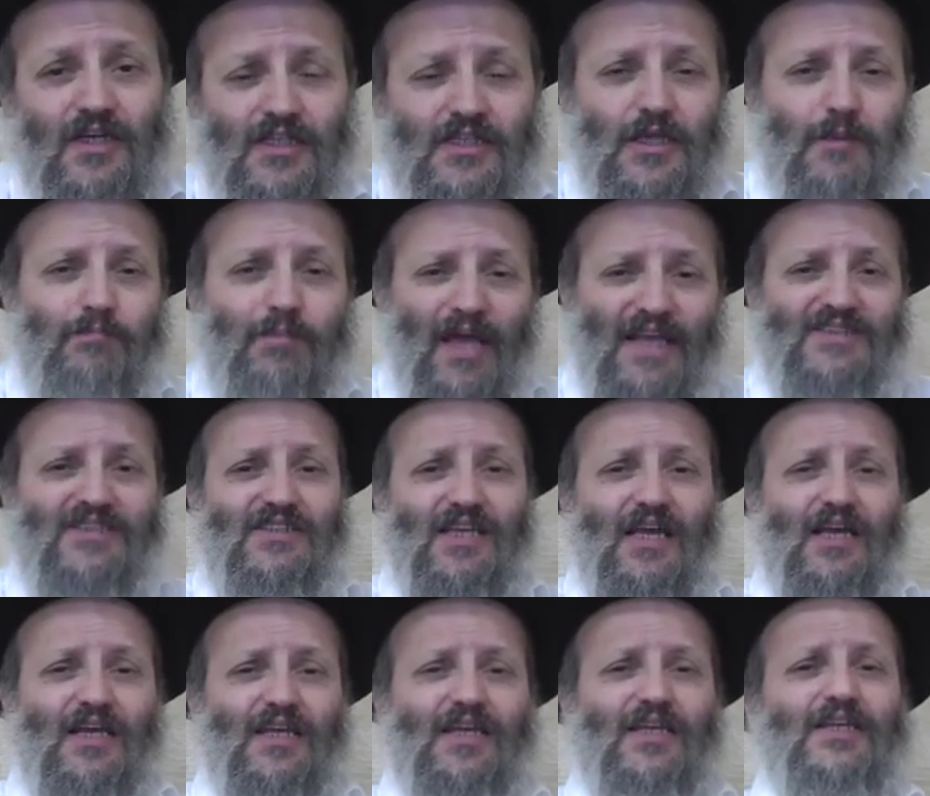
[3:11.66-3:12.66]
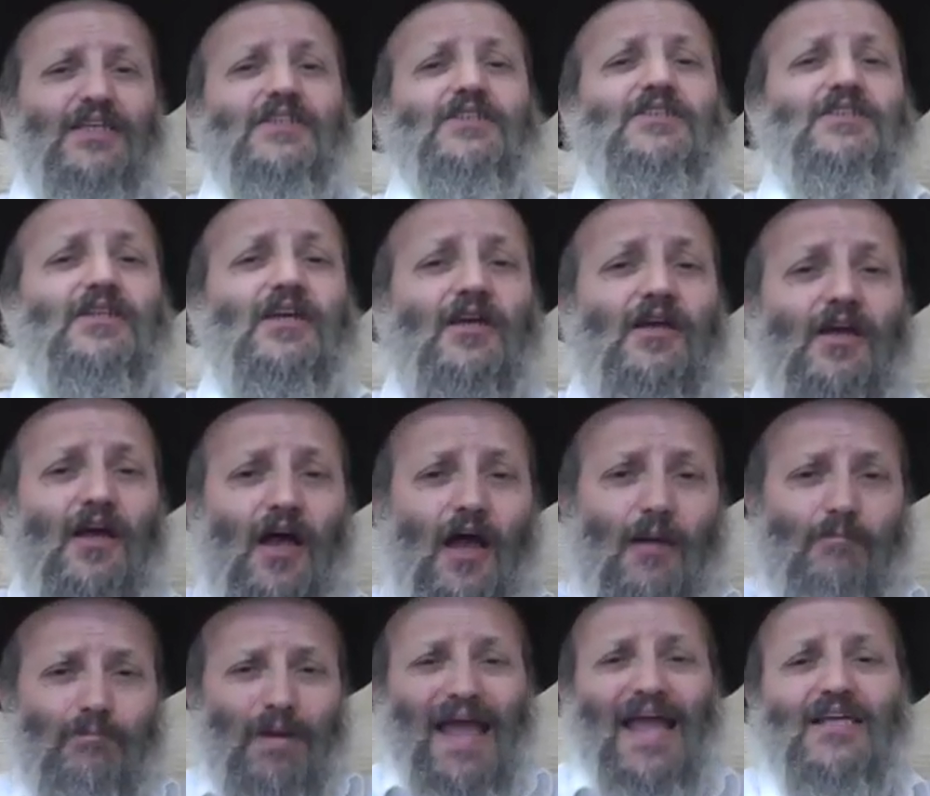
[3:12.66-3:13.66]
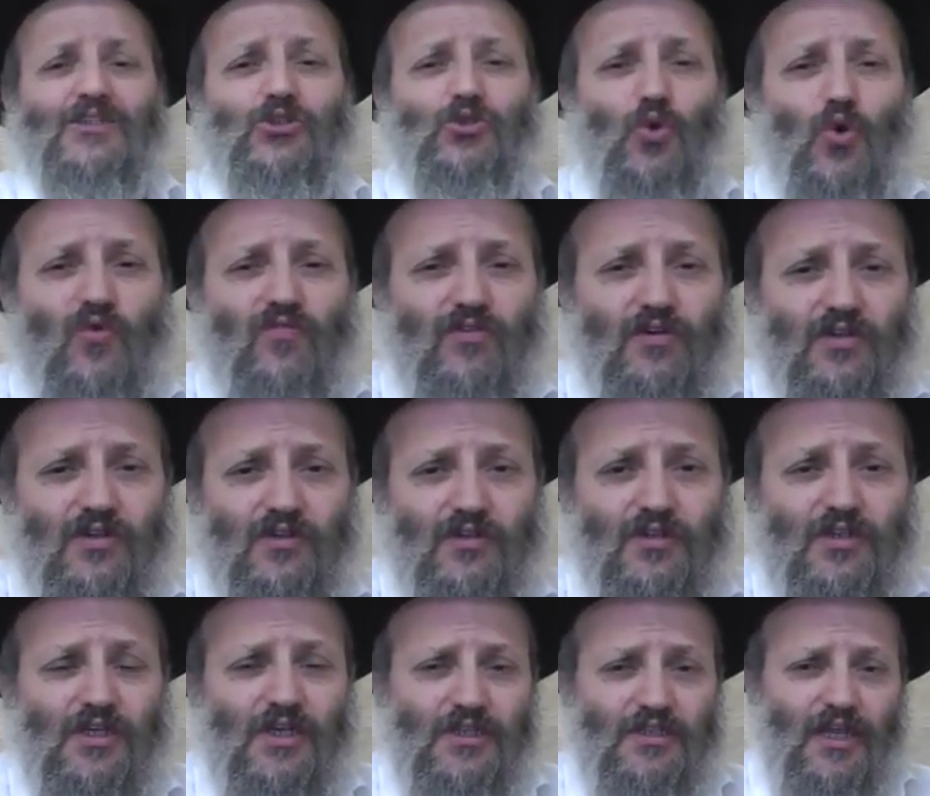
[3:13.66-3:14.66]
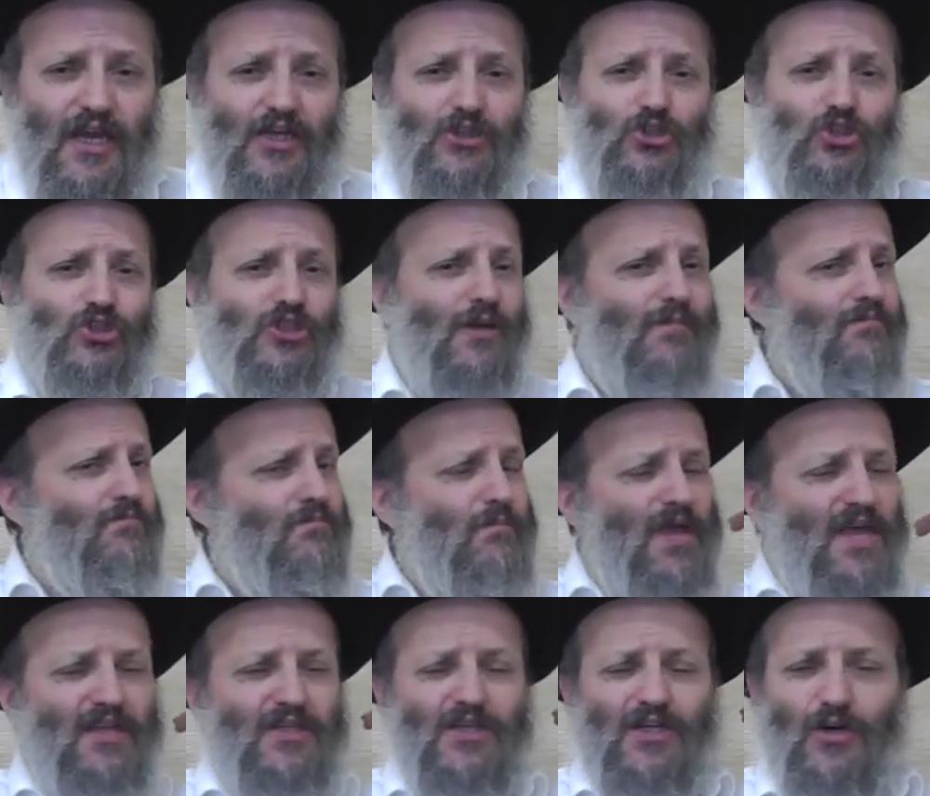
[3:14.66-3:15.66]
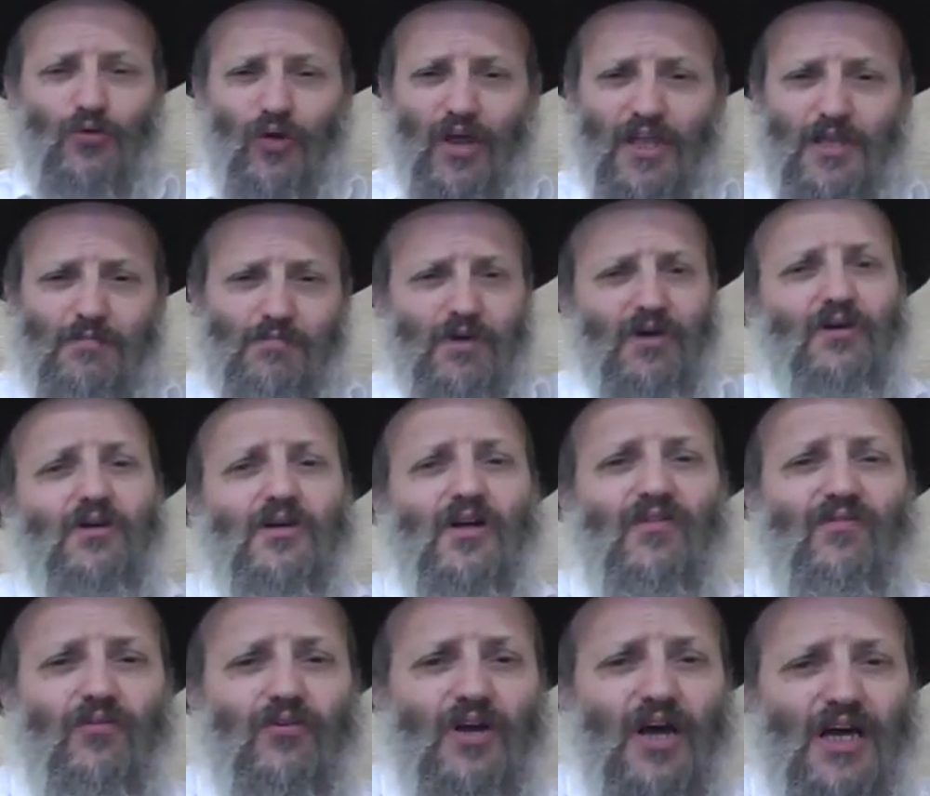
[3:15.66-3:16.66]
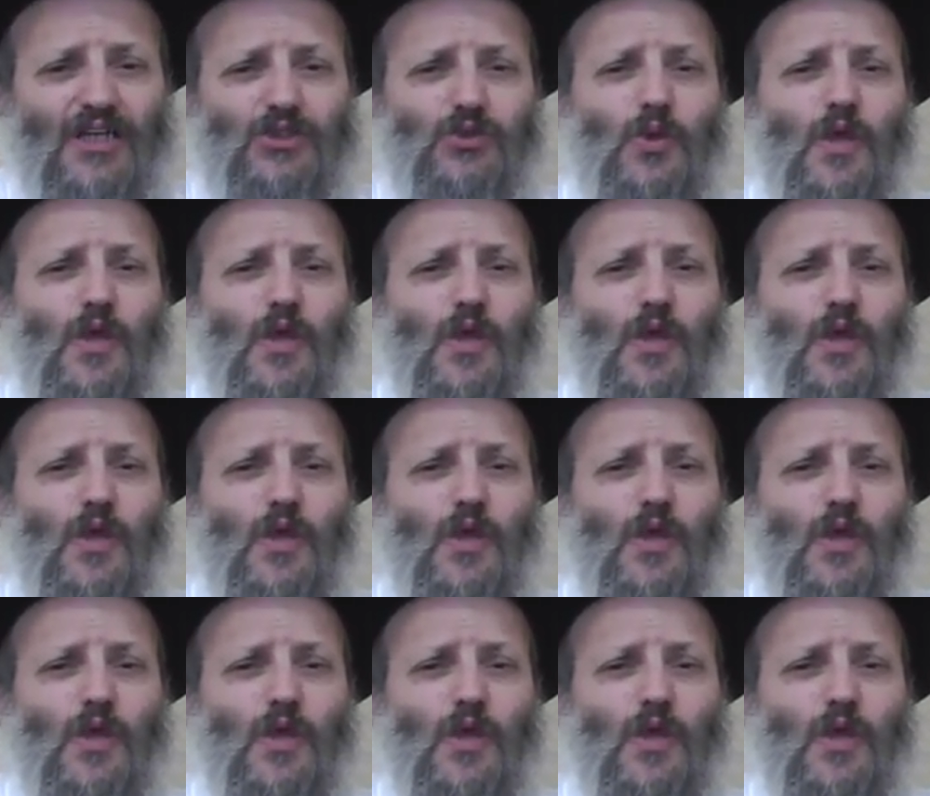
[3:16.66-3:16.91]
The Pesach is Passover, that Hashem made a great miracle for us.